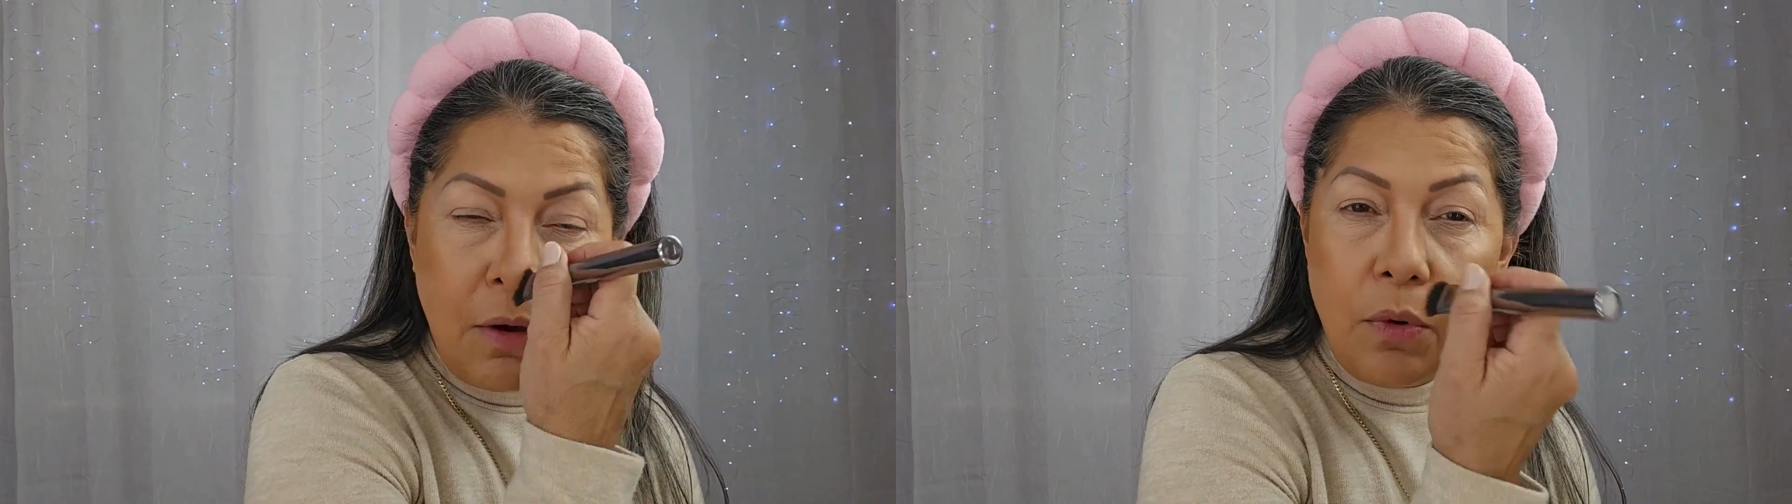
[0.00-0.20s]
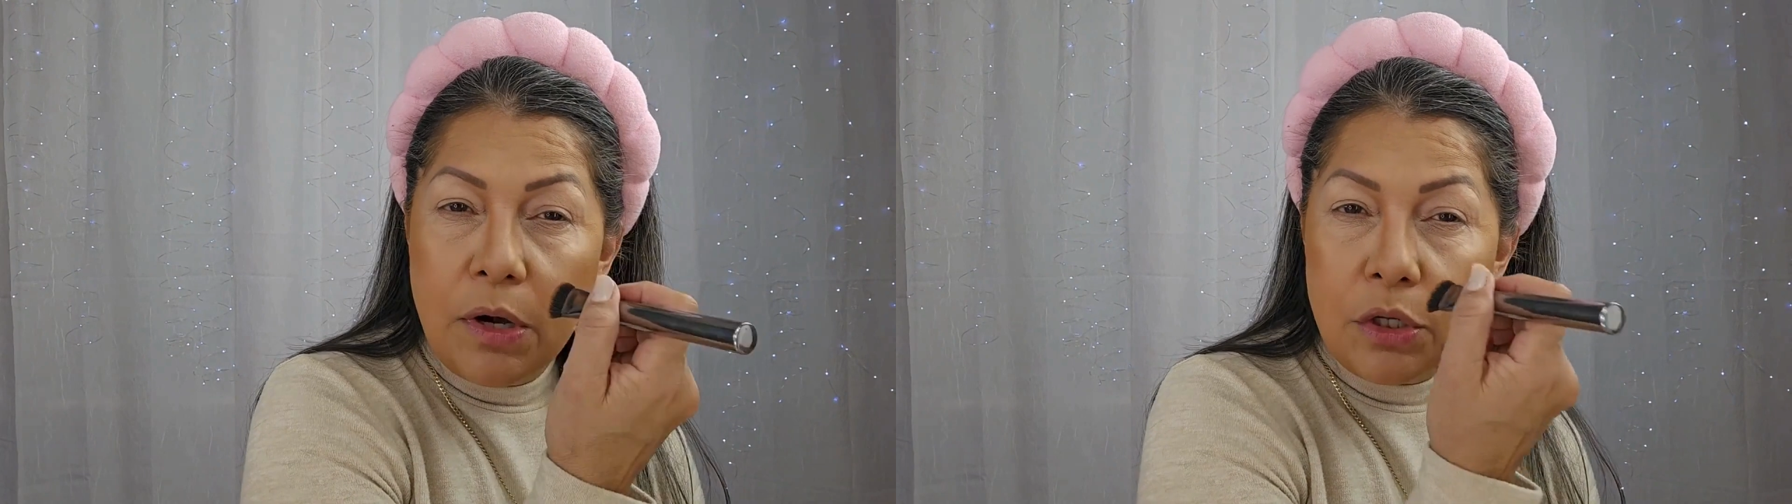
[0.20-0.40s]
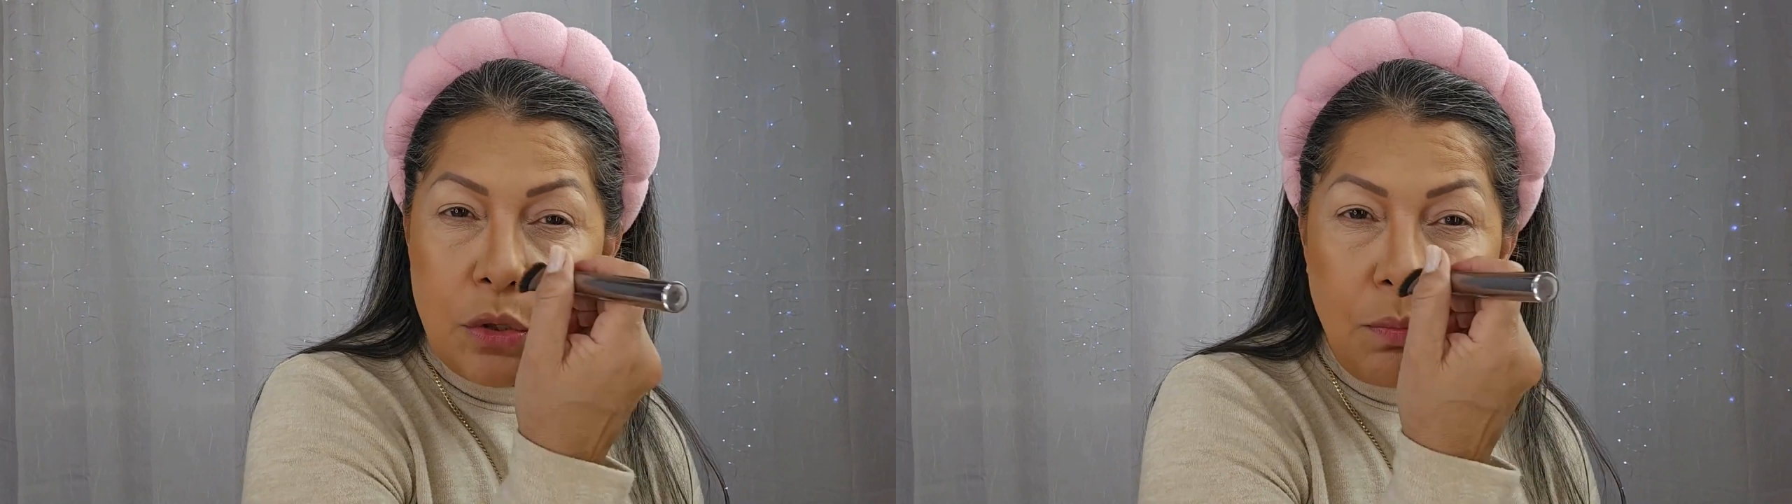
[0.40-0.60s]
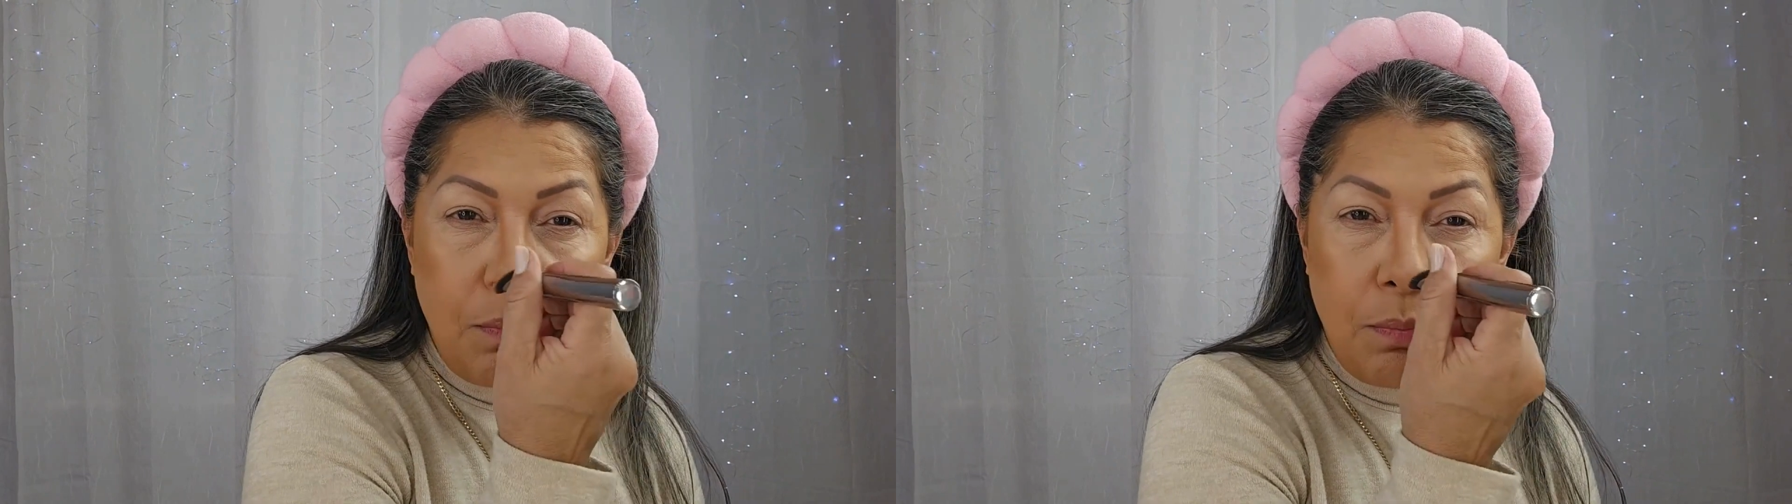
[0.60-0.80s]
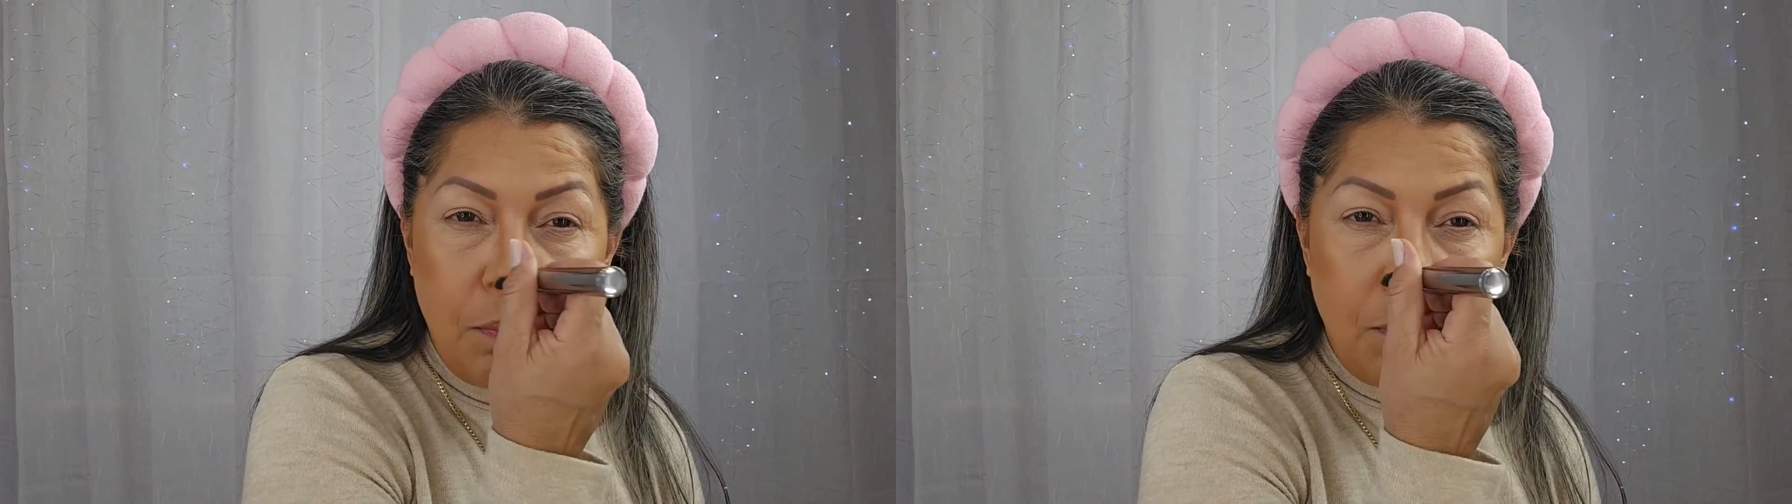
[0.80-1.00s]
were to
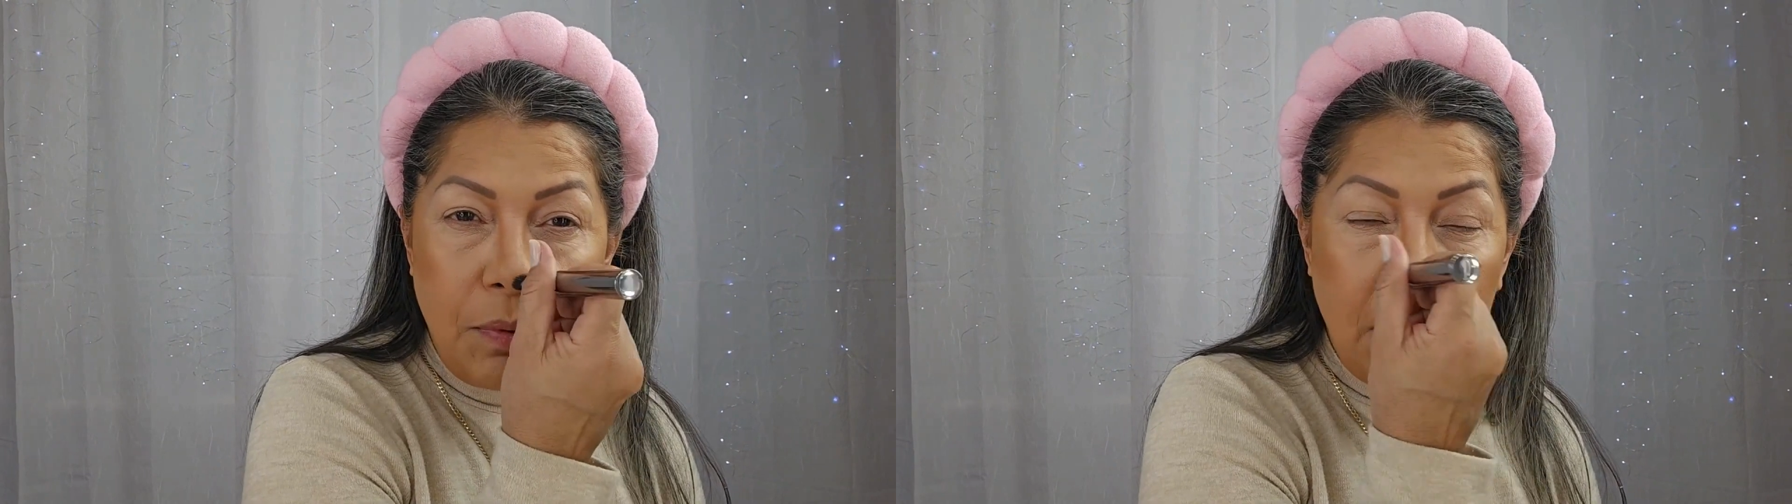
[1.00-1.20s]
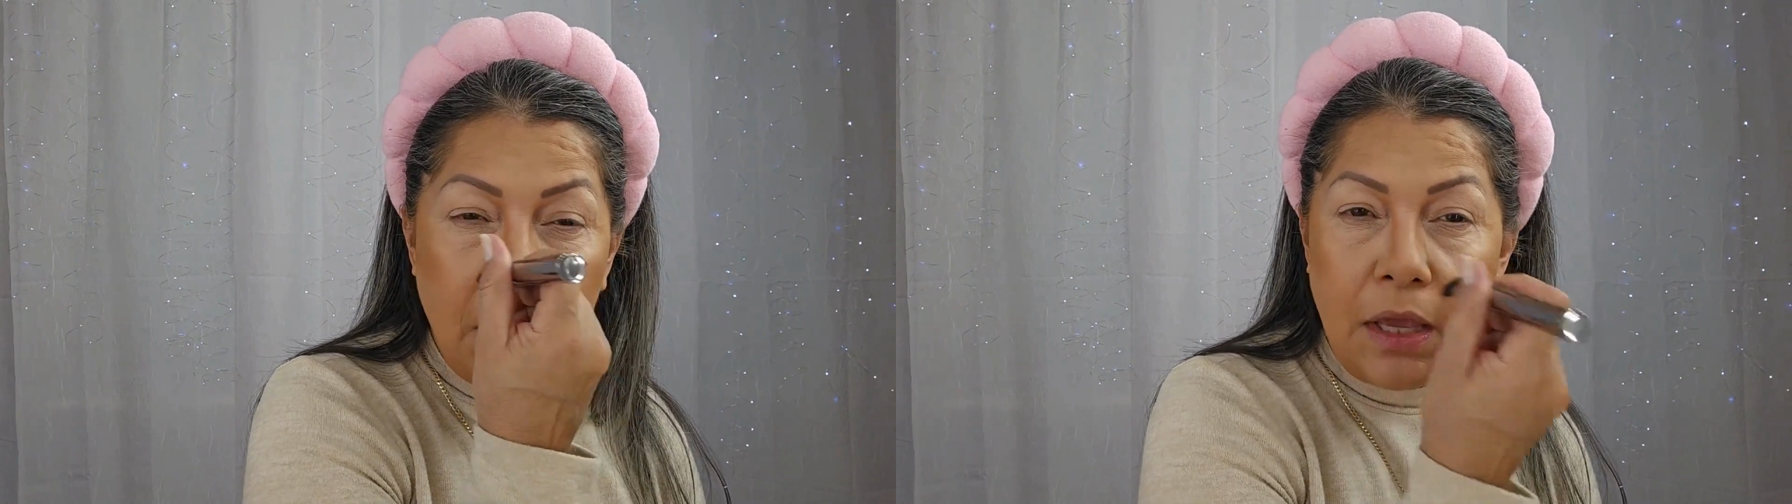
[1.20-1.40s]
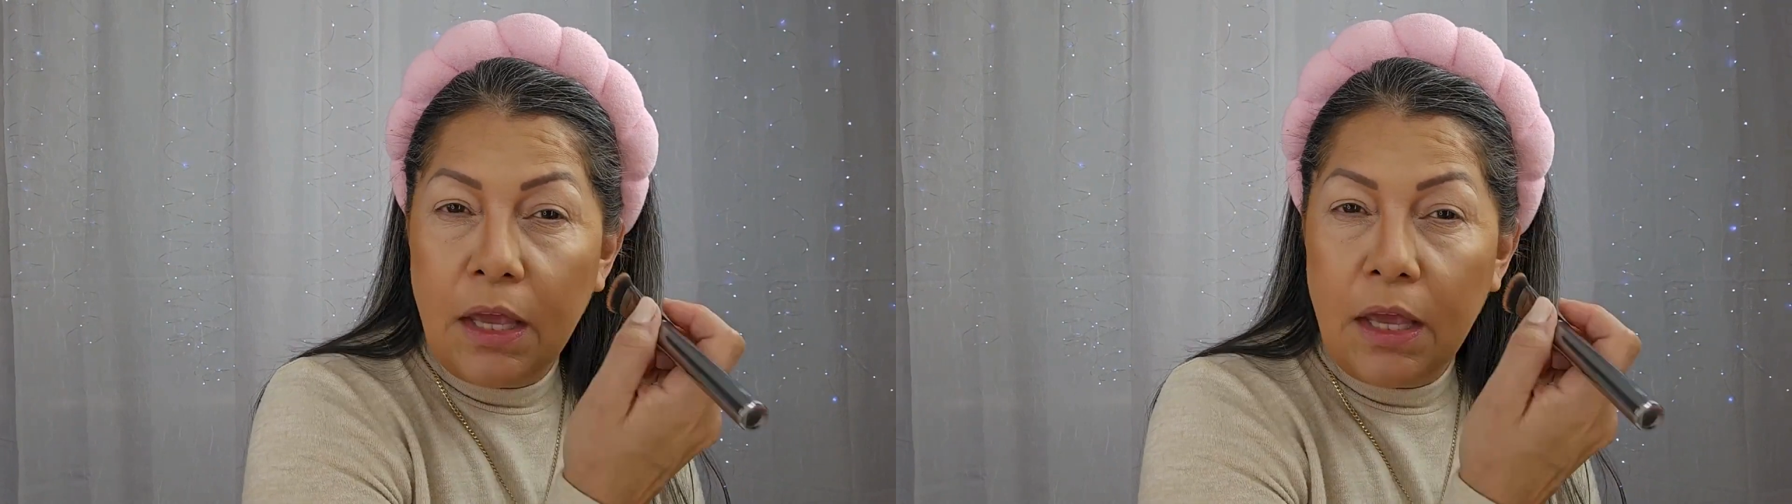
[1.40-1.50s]
be